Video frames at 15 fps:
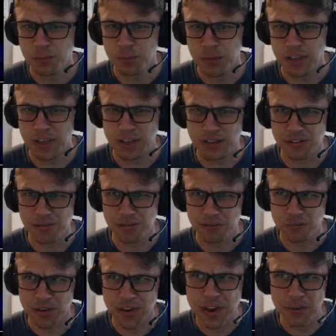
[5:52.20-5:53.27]
And
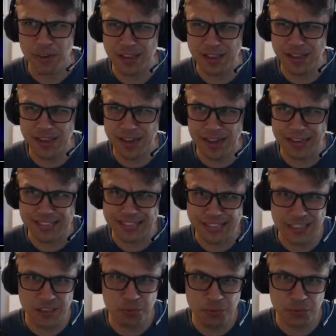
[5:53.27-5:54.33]
kind of related to that, I
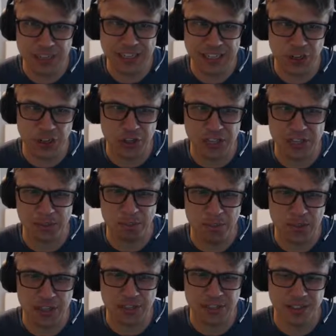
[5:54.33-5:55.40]
still really need to look into
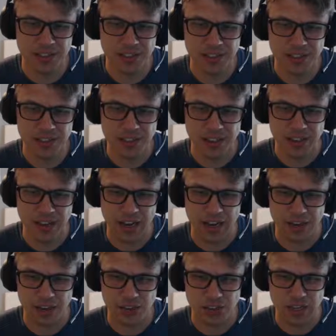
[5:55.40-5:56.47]
Peaked
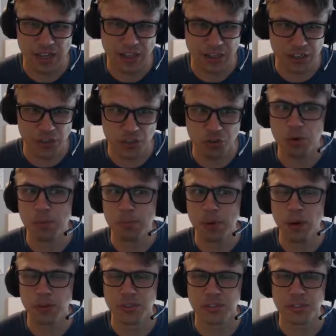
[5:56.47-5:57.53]
and like start doing
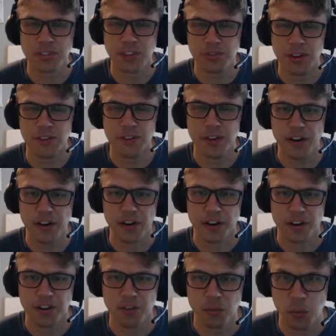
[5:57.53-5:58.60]
posts and stuff on there
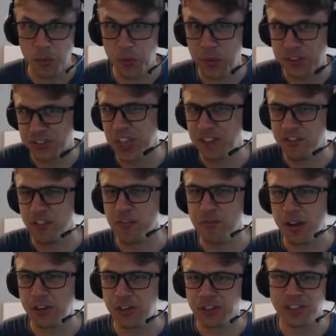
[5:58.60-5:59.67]
with this kind of
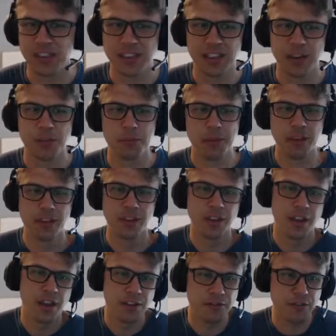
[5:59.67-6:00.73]
information, because I think that would be
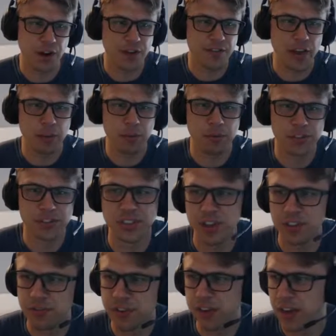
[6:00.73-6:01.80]
very valuable and
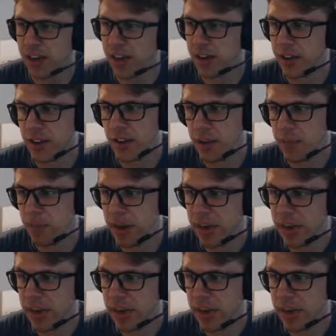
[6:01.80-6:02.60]
stuff, and might